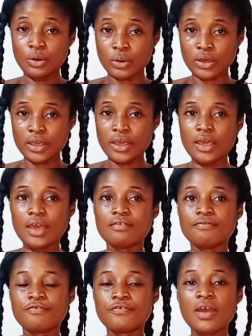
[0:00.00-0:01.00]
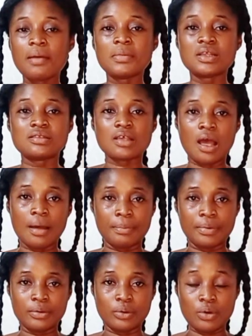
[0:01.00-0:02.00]
Okay, and firm it up.
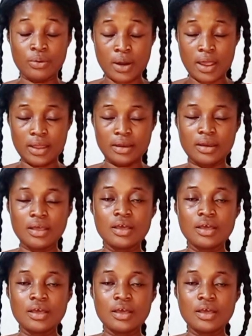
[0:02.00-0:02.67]
All right,